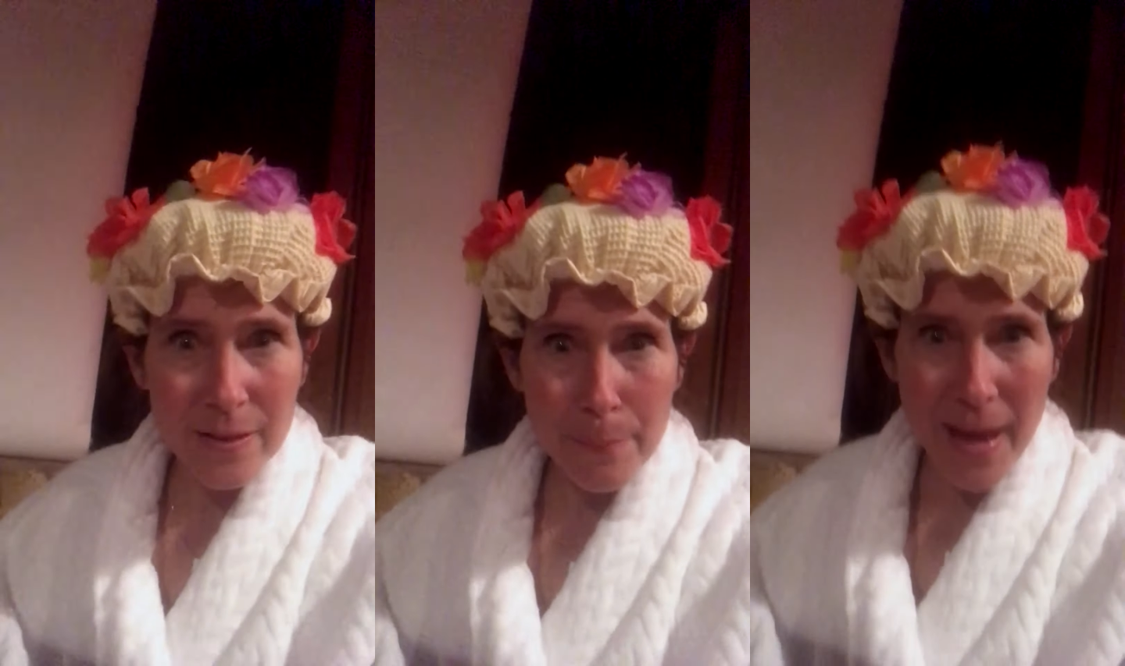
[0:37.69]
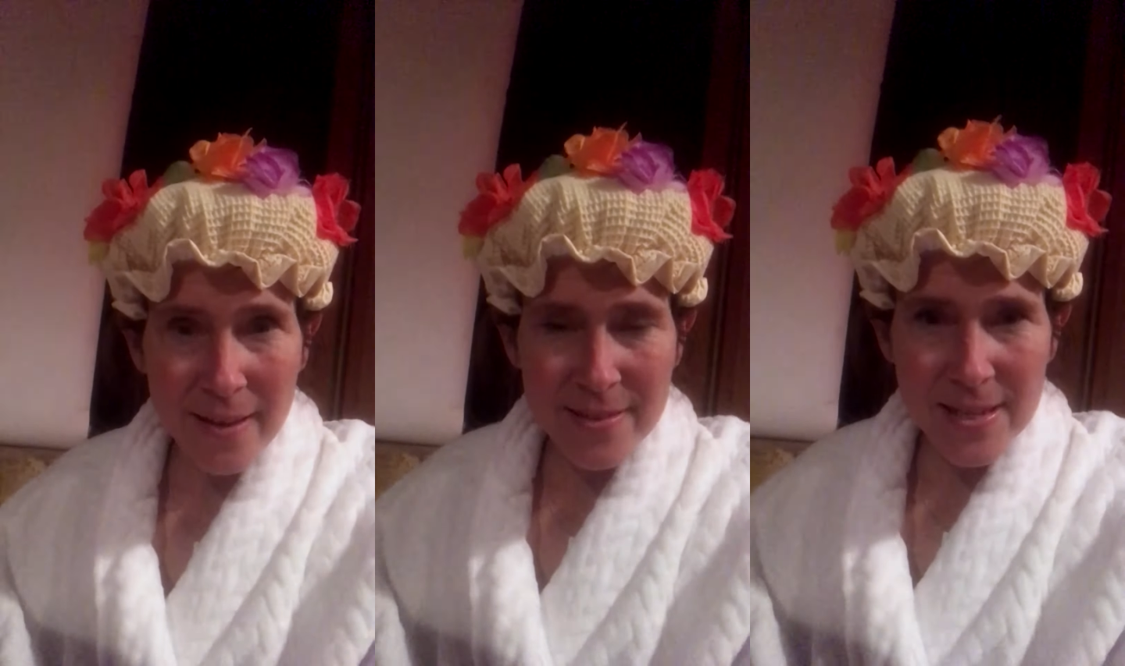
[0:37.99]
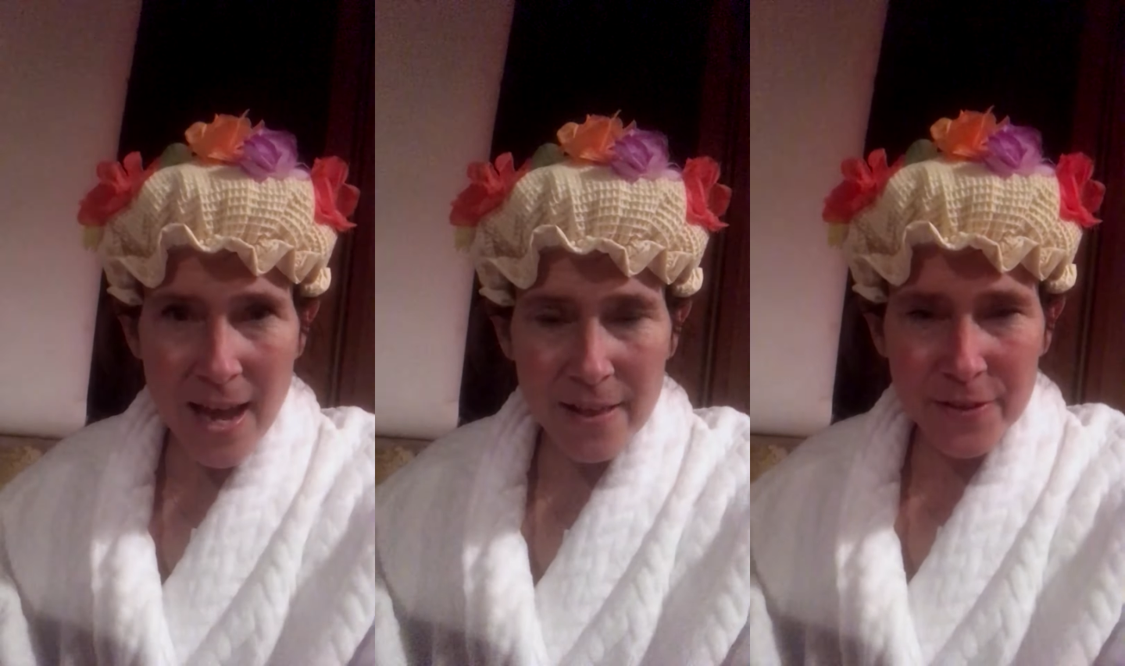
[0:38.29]
at the back of this
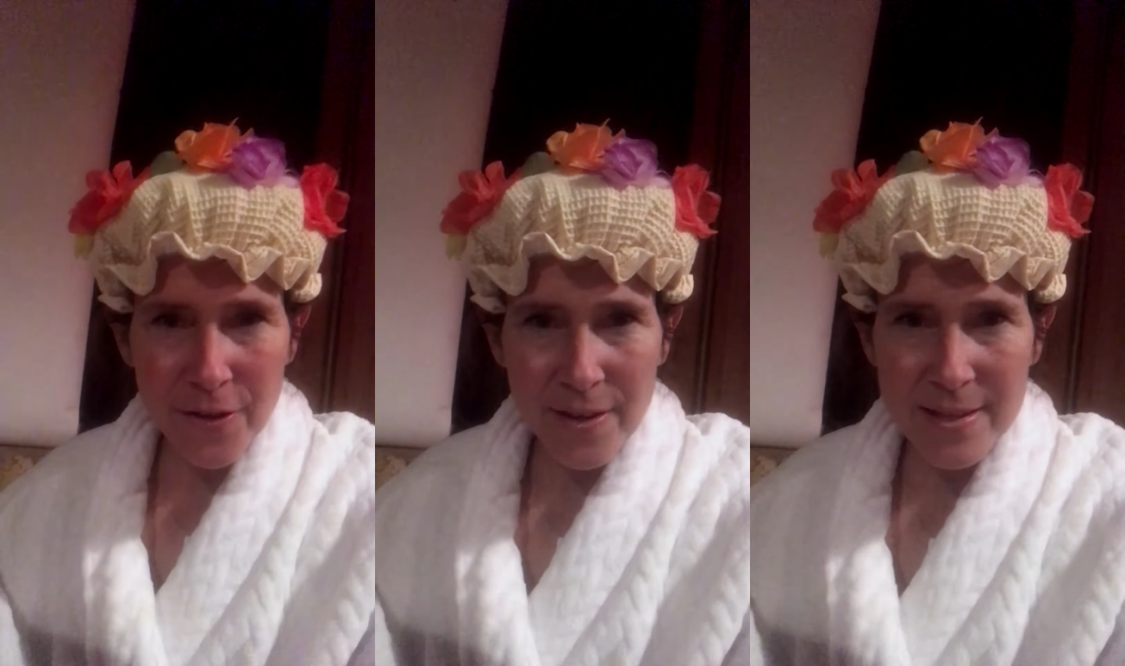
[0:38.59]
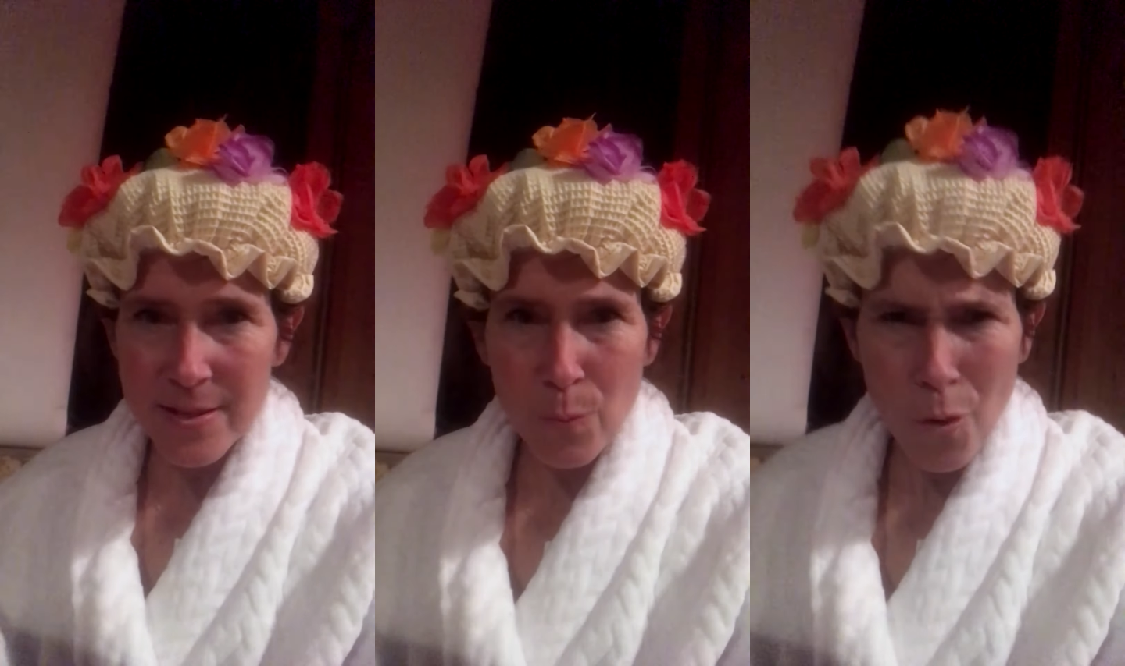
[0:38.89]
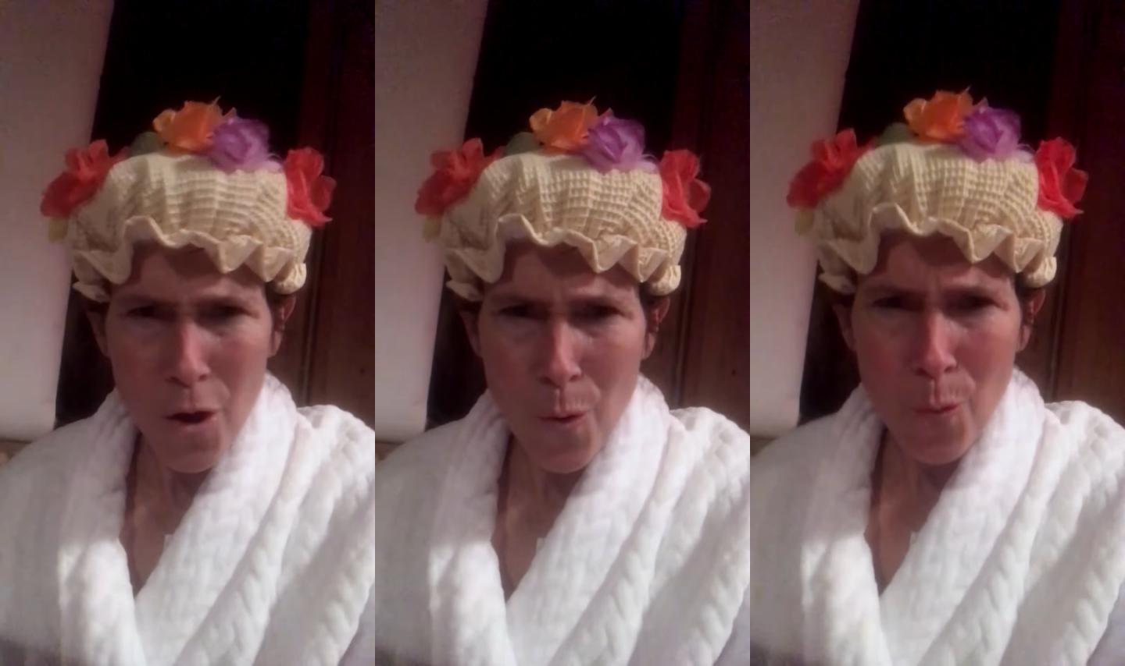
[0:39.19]
calendar and I said,
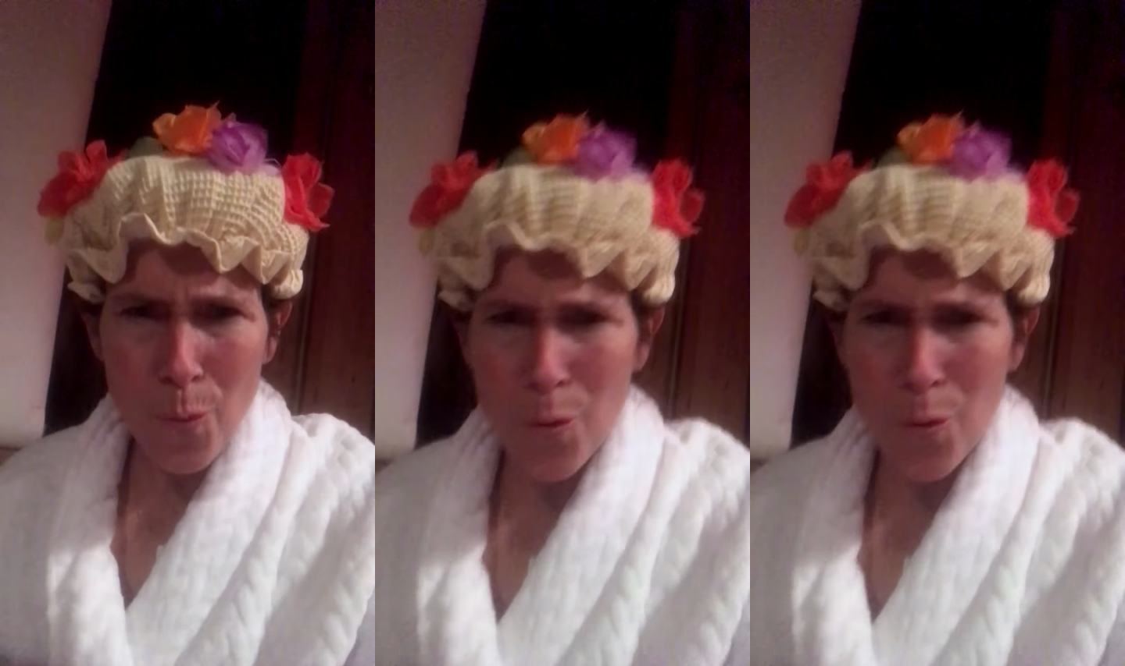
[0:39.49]
Whoa,